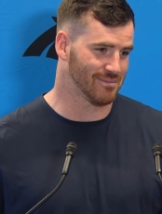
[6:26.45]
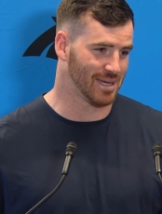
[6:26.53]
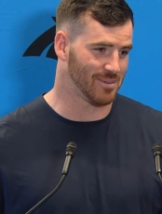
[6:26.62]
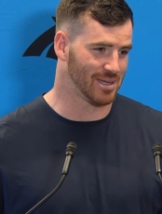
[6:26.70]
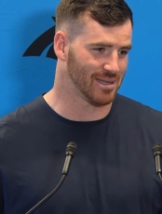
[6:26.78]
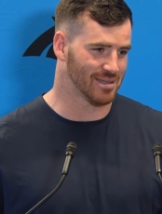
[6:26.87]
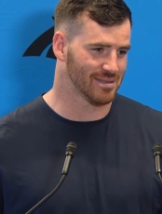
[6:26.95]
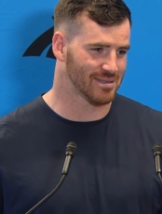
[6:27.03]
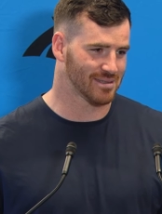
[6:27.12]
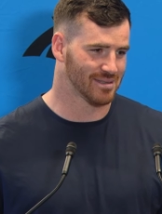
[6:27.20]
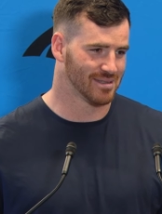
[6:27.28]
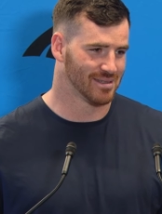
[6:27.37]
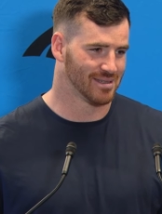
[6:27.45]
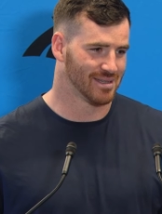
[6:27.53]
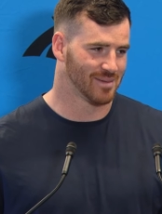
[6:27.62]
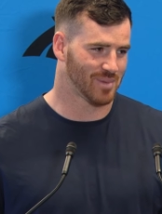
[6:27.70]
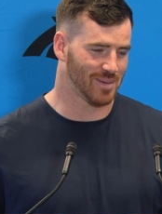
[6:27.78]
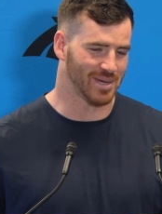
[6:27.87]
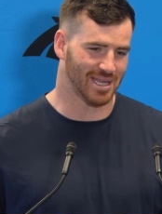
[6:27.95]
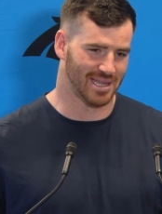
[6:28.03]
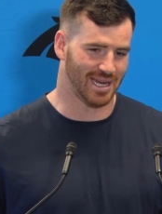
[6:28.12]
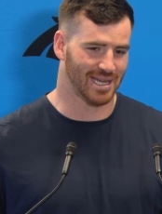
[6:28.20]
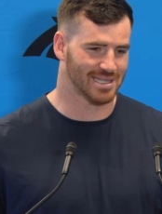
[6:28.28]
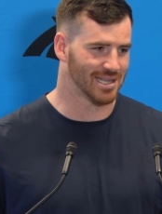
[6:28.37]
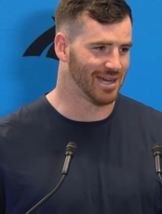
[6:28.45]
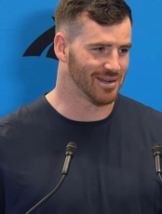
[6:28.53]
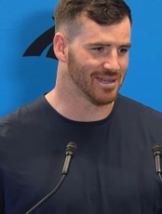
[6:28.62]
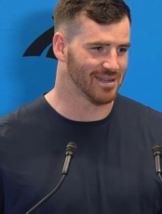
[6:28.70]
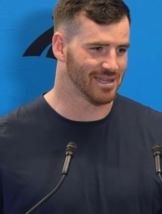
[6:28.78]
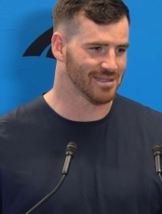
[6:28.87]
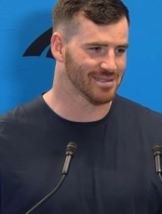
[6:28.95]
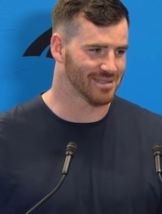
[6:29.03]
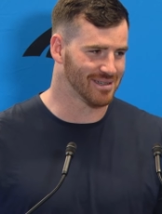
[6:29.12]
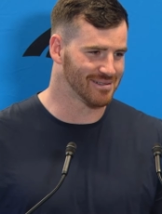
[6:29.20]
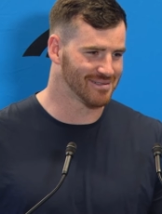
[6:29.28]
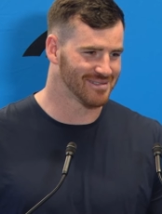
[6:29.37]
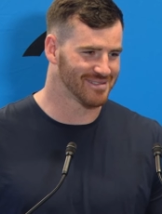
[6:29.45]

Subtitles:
Maybe it is. Probably get that X'd out. It is. So.